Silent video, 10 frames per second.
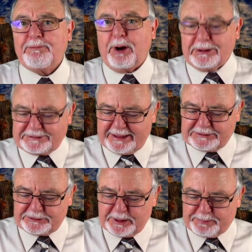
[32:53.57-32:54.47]
Paul
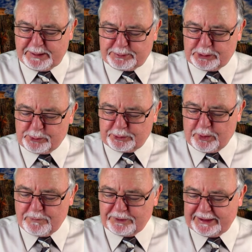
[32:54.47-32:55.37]
says to the people who were
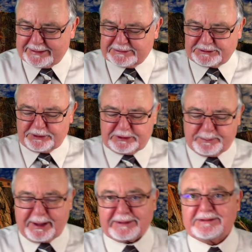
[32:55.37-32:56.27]
overly concerned
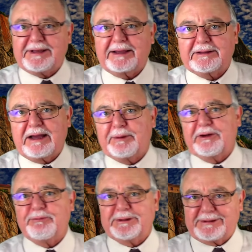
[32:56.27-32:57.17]
about the second coming
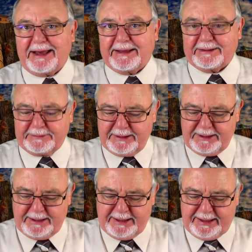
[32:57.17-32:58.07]
of Messiah,
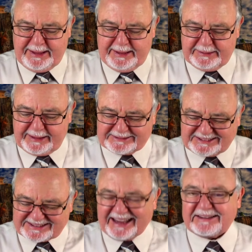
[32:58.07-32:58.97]
that
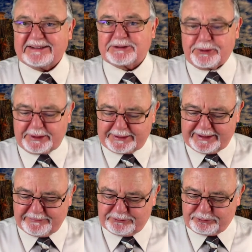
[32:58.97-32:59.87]
Satan is going to
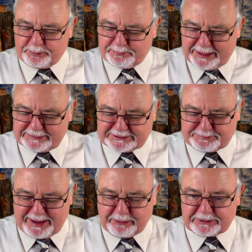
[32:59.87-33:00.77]
give tremendous
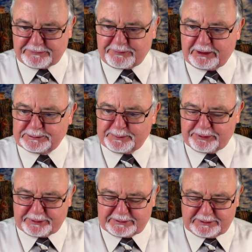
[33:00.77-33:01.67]
power to false
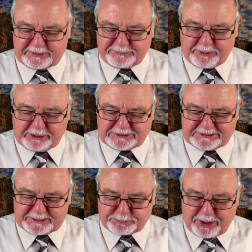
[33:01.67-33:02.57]
miracle, the
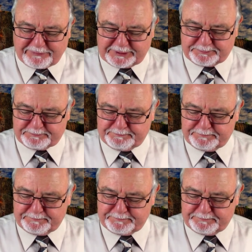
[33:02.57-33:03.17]
false uh, prophet.